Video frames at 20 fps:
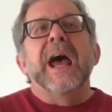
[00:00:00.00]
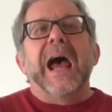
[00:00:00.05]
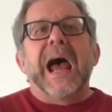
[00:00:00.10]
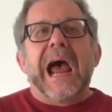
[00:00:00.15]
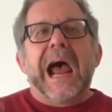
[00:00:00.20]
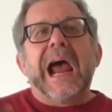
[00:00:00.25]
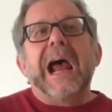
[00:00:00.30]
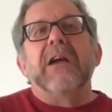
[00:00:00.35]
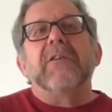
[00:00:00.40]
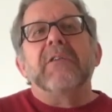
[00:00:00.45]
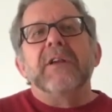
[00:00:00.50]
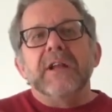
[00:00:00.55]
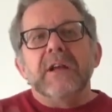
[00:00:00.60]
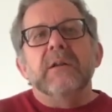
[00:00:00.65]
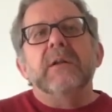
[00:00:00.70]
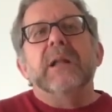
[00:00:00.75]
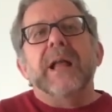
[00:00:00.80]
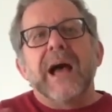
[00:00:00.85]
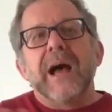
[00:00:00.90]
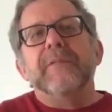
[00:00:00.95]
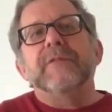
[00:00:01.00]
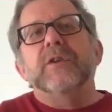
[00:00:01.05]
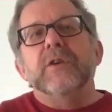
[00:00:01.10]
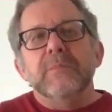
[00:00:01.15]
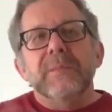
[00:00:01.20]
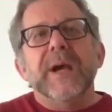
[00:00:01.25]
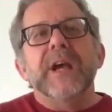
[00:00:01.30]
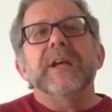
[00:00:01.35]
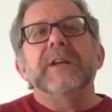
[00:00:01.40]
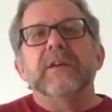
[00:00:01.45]
Ariel, have you
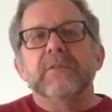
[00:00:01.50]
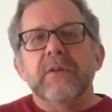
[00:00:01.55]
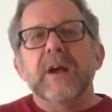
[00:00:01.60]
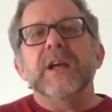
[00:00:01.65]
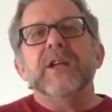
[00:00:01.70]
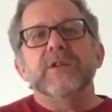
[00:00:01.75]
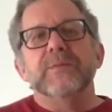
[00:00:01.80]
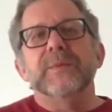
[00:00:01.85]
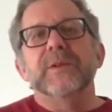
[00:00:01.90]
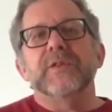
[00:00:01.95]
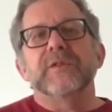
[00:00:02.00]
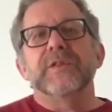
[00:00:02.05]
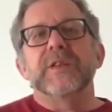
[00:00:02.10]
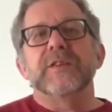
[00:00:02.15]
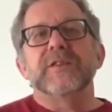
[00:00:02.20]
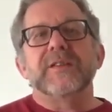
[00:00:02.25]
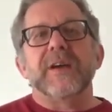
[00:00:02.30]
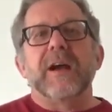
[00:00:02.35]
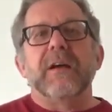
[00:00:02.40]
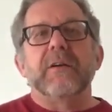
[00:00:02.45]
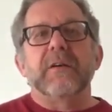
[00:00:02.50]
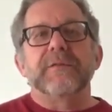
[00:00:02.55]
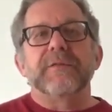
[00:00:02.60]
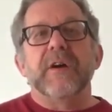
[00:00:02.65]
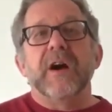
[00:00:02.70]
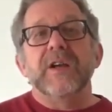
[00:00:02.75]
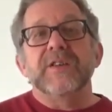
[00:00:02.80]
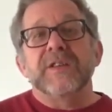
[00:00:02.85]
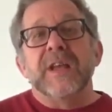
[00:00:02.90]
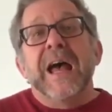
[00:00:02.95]
made arrangements for the
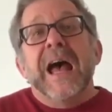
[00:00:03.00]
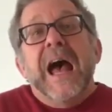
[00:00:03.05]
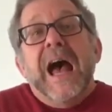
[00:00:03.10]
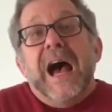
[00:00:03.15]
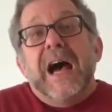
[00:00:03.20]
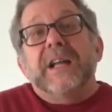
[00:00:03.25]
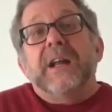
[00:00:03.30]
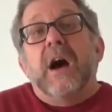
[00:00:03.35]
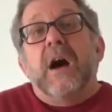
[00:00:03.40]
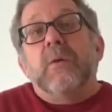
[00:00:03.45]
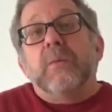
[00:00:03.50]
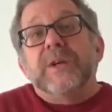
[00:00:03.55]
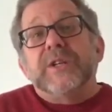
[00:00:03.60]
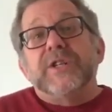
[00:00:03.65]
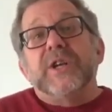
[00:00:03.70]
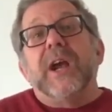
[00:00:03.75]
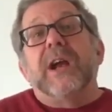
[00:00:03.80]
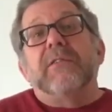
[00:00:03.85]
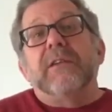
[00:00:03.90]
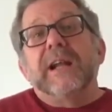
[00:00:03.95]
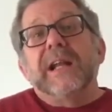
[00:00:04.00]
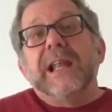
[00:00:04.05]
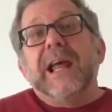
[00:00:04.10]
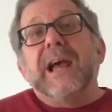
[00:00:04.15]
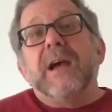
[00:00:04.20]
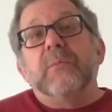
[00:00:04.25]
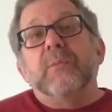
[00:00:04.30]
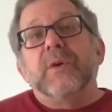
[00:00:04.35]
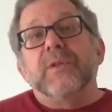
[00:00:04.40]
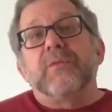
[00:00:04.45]
sacrifice? And are we sharing
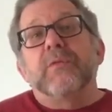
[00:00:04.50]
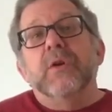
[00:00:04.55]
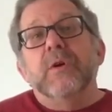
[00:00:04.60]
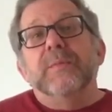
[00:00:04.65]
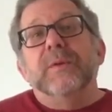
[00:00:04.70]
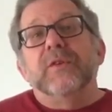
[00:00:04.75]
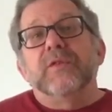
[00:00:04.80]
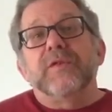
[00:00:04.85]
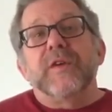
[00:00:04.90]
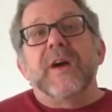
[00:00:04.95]
lamb with Reuben's